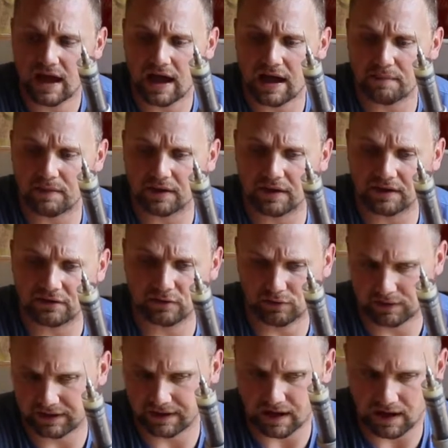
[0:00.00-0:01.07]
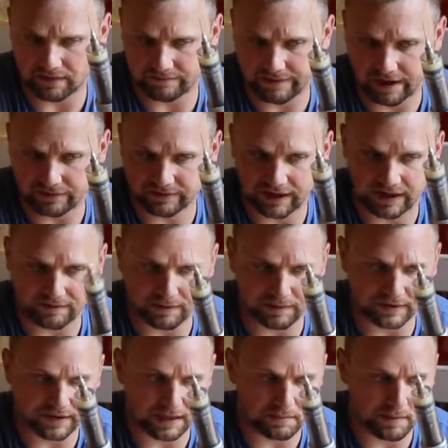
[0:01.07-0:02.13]
but that's certainly not outside of
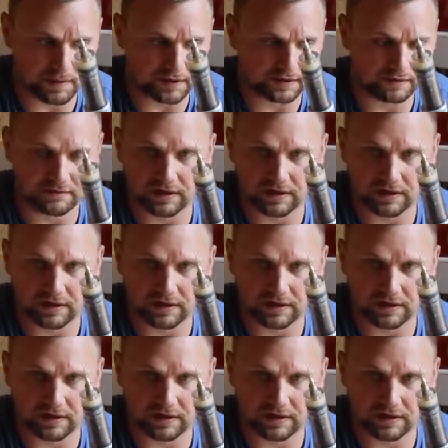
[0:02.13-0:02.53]
anybody's capabilities.